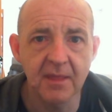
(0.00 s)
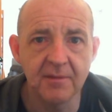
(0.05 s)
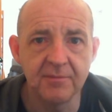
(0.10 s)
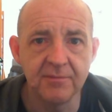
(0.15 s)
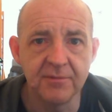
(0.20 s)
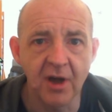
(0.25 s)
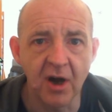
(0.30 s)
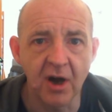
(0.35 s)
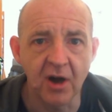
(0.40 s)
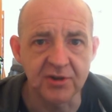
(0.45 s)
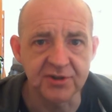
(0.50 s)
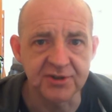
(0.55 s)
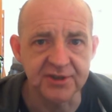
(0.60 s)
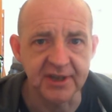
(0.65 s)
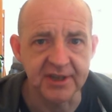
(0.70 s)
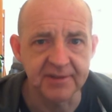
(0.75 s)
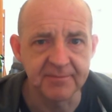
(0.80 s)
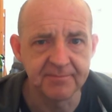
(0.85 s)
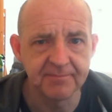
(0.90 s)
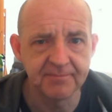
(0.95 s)

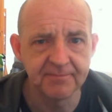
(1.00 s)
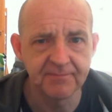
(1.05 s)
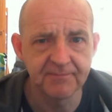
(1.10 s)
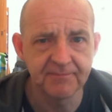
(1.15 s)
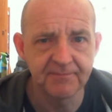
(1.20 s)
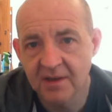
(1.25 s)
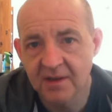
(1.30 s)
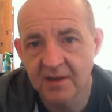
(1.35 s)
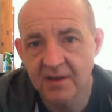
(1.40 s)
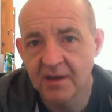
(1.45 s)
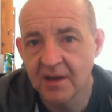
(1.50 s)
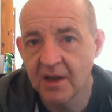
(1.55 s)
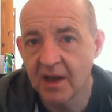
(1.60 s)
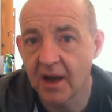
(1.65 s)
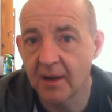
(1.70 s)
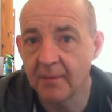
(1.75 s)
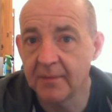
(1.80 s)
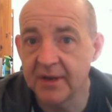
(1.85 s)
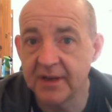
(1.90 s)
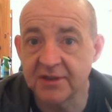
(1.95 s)
nasty.
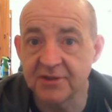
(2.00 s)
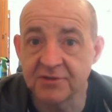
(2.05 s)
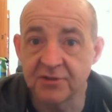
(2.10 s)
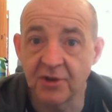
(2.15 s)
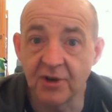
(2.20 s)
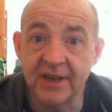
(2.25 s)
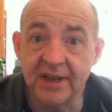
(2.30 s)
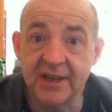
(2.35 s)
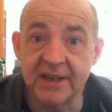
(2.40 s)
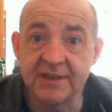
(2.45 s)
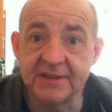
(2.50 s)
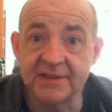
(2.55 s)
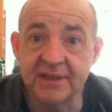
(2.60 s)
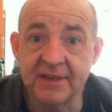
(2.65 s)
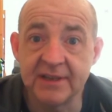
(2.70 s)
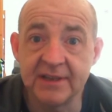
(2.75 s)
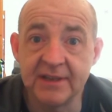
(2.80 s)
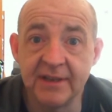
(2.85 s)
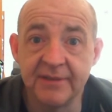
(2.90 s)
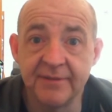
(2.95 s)
I mean, it's not
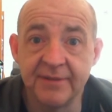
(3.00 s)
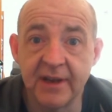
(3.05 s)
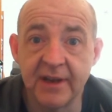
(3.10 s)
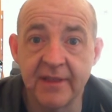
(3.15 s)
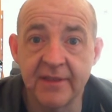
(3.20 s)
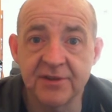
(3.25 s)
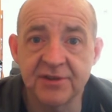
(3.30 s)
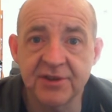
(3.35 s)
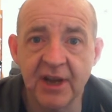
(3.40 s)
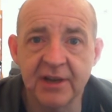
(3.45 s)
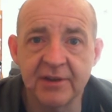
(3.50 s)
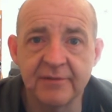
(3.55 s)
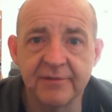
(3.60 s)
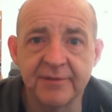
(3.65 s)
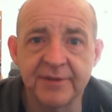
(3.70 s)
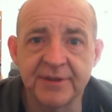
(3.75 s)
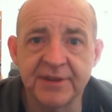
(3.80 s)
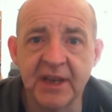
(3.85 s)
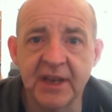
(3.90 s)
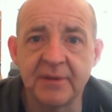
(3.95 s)
easy living in the shadow of
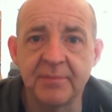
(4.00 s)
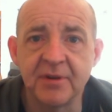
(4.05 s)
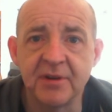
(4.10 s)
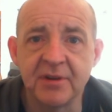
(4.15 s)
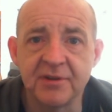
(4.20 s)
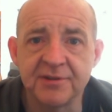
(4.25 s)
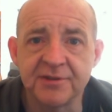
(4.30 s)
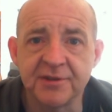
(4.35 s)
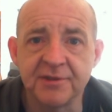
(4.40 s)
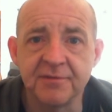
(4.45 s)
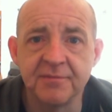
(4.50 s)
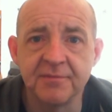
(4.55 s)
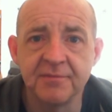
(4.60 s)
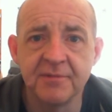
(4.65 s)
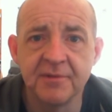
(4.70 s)
a dead person.